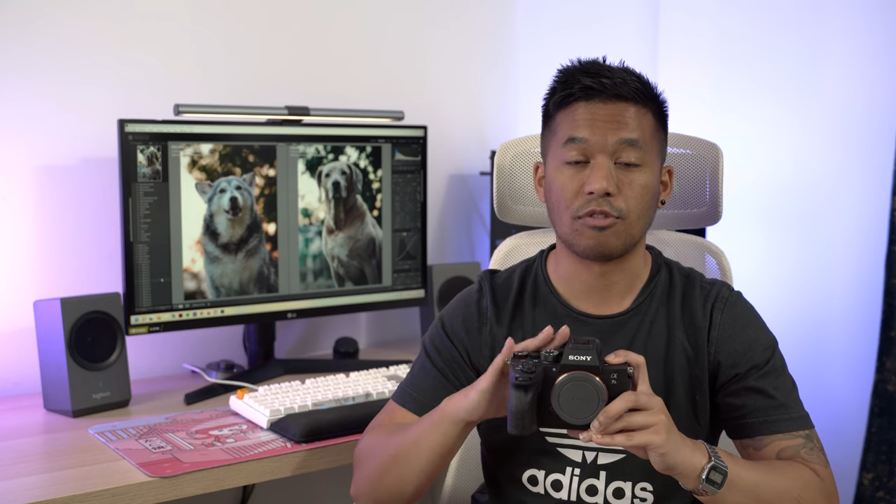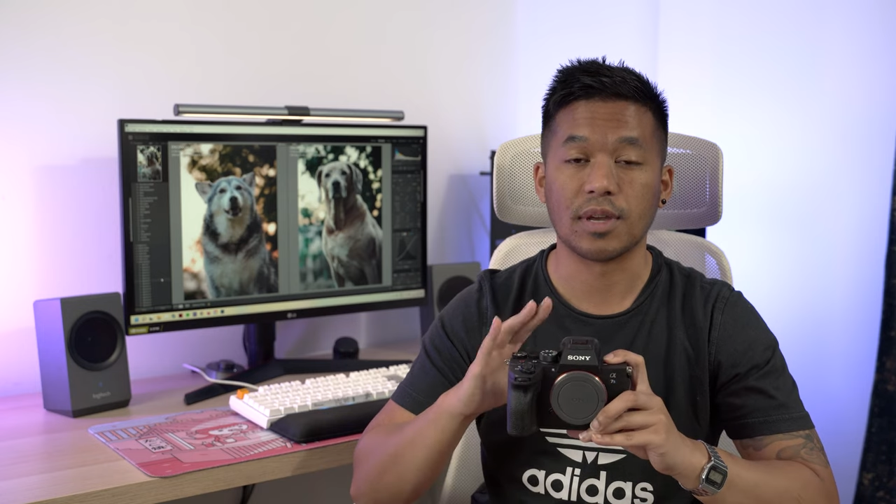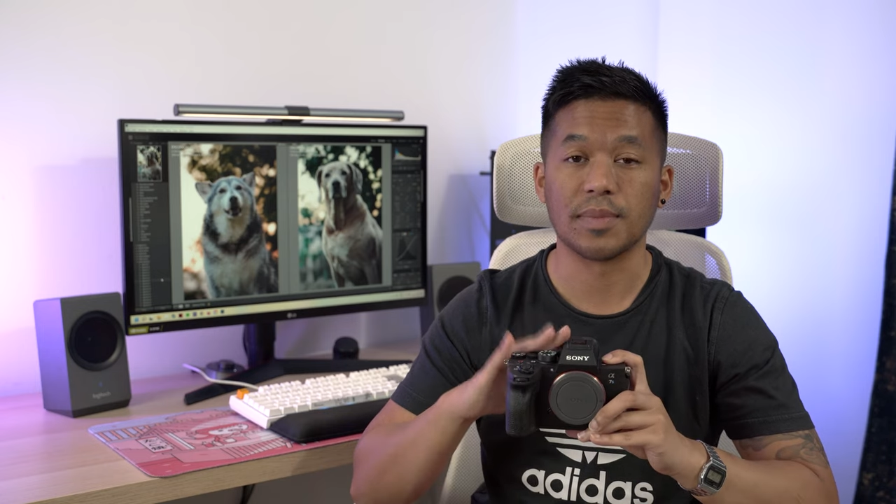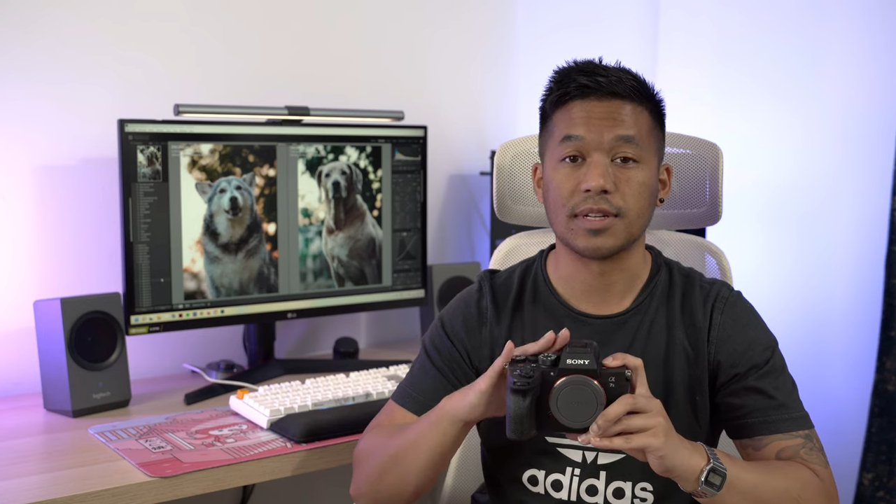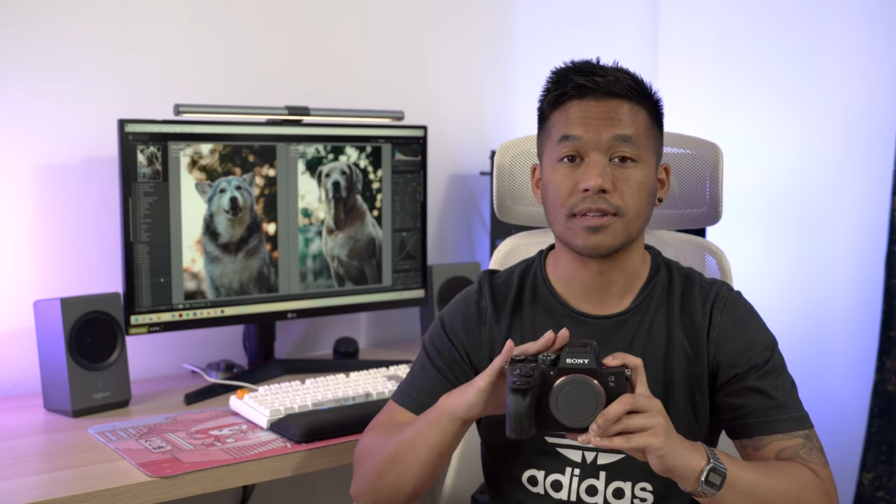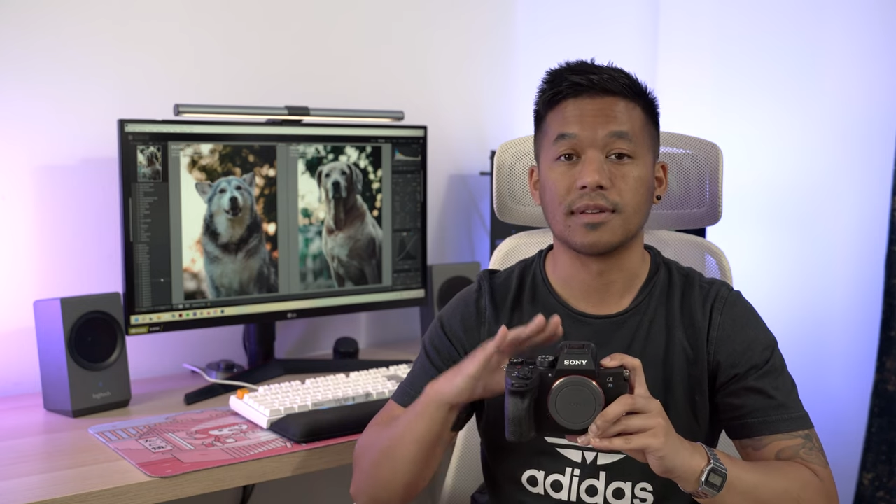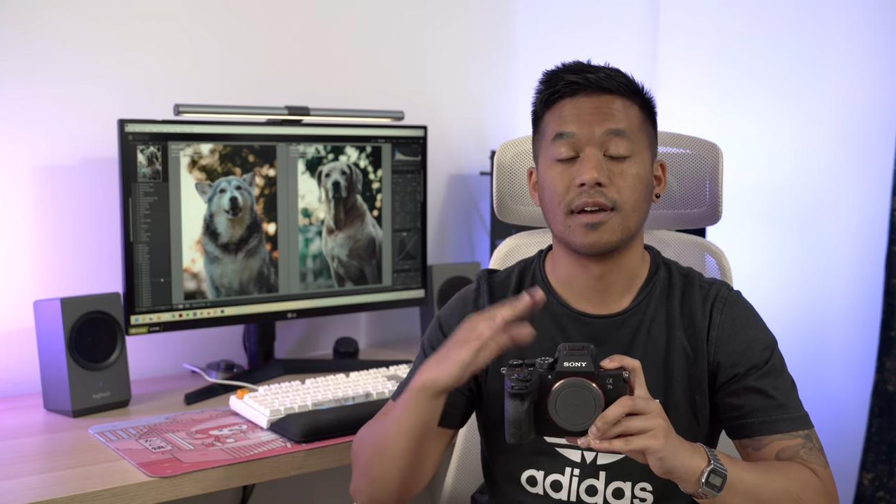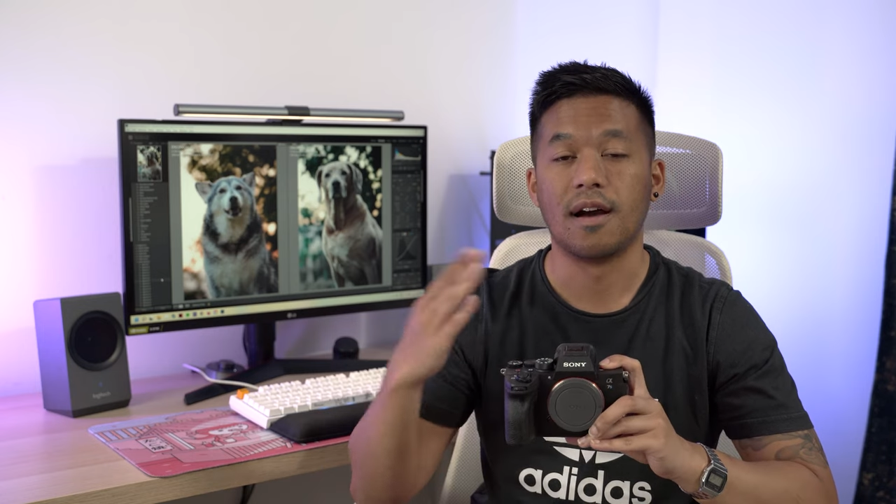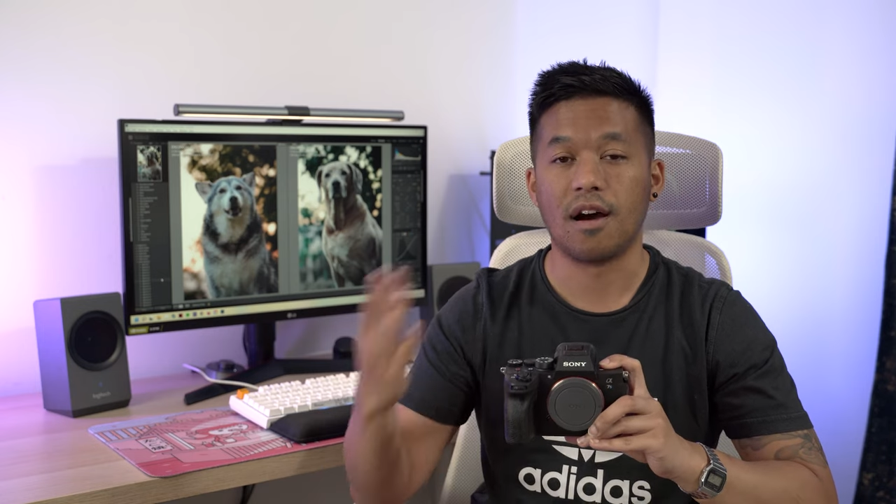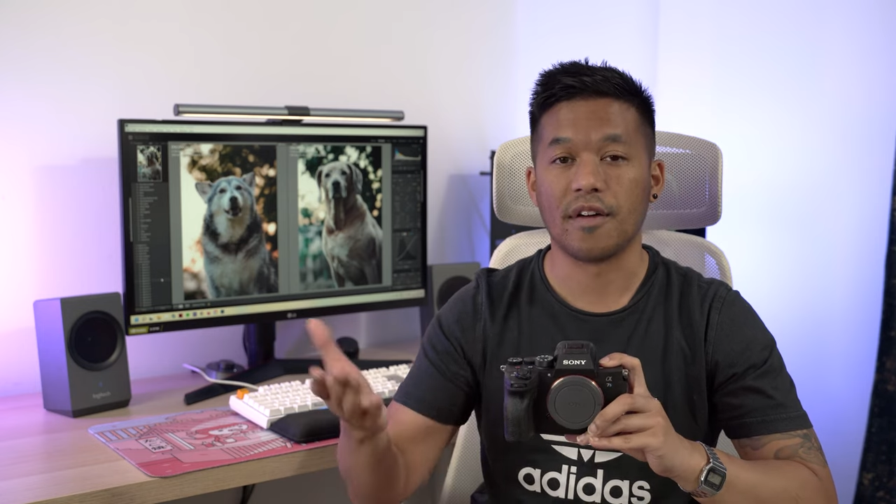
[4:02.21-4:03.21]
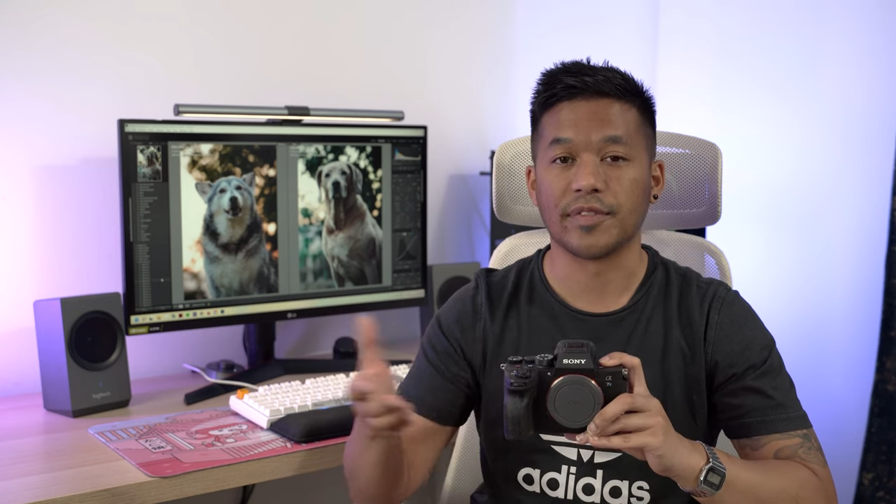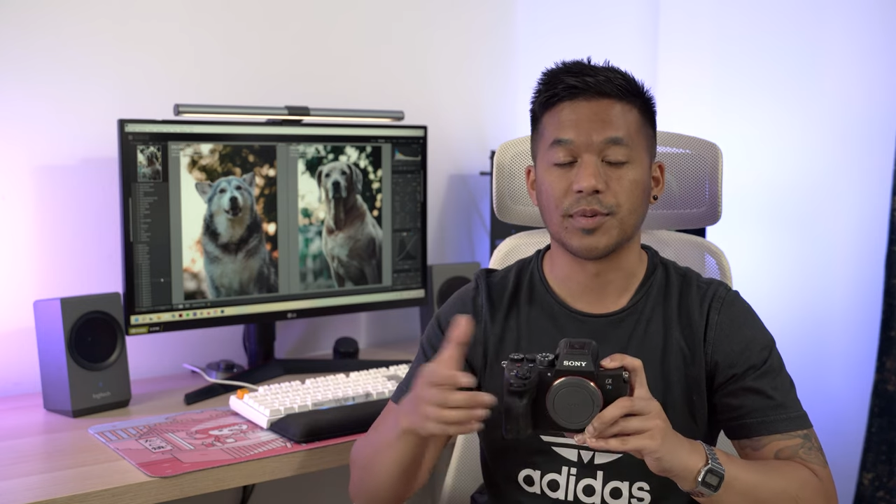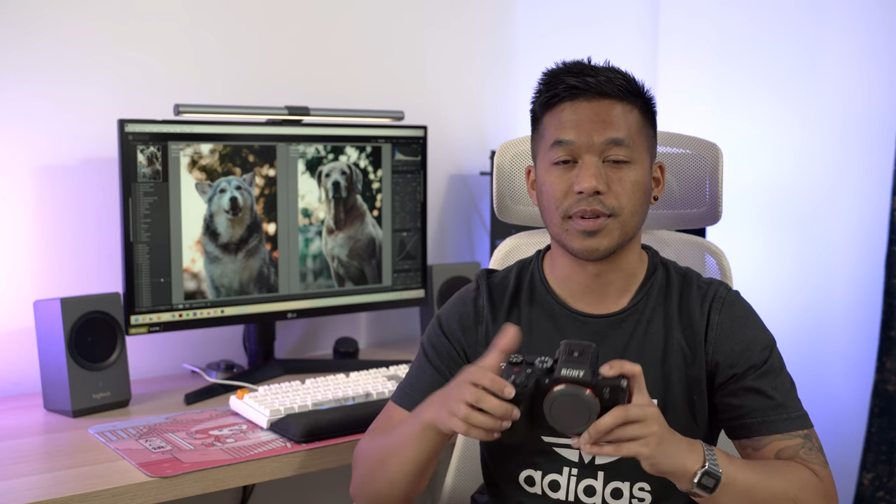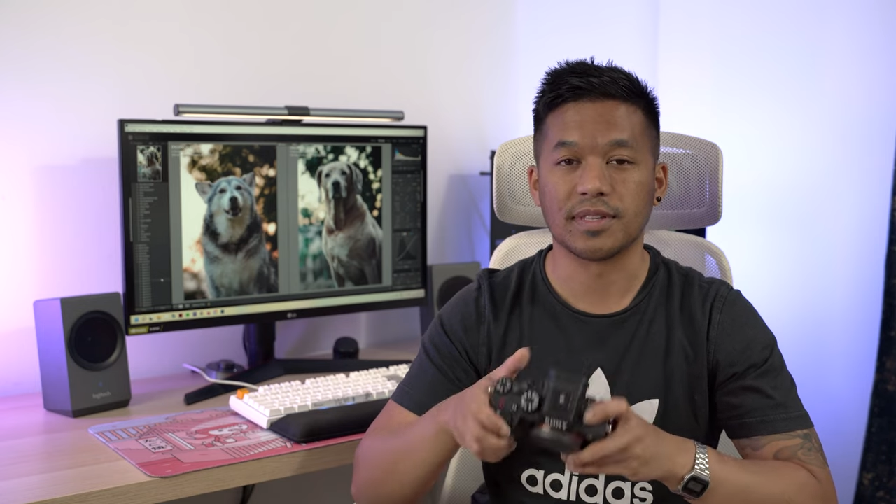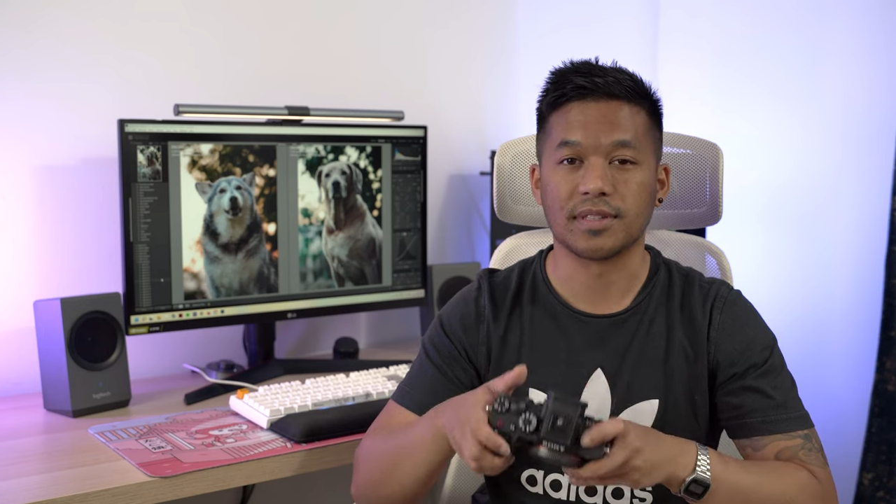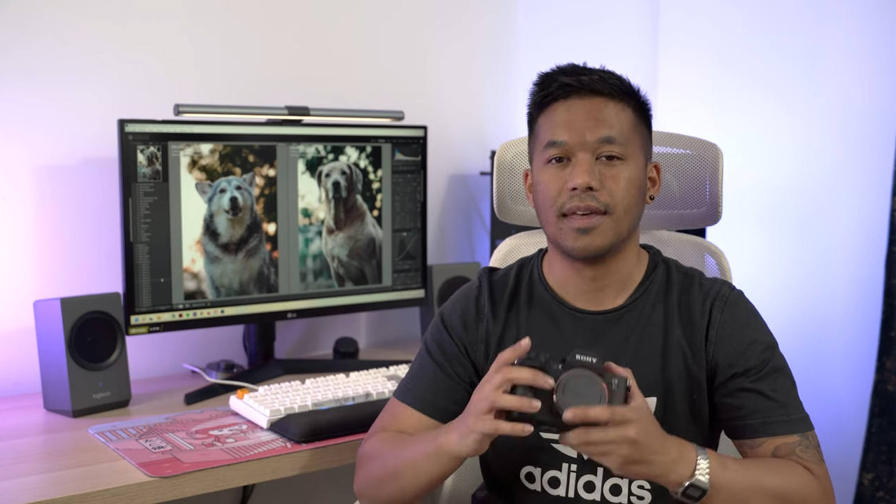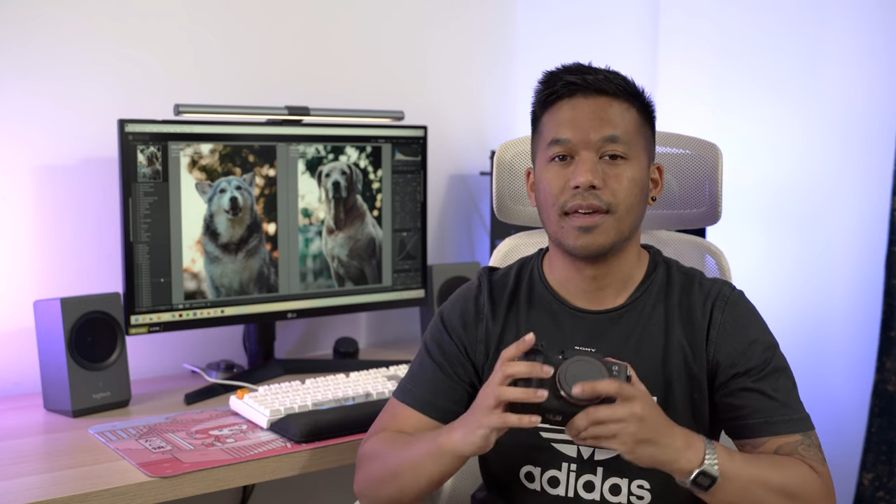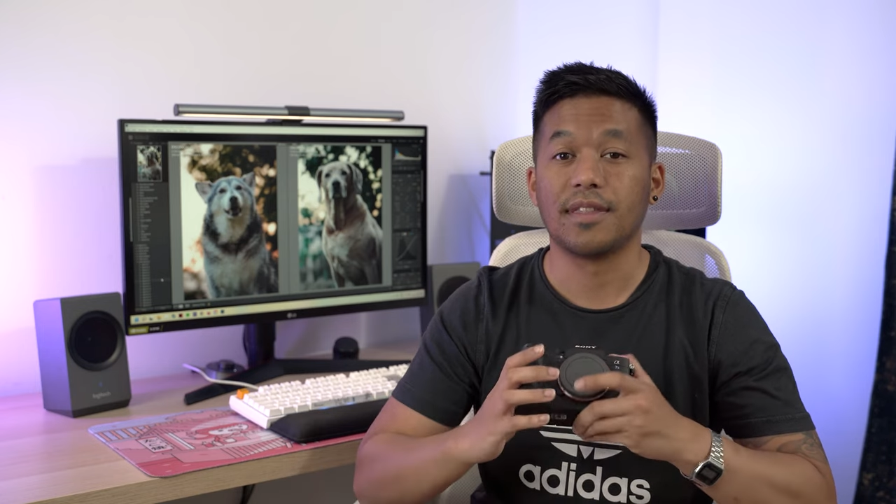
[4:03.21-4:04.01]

or images afterwards.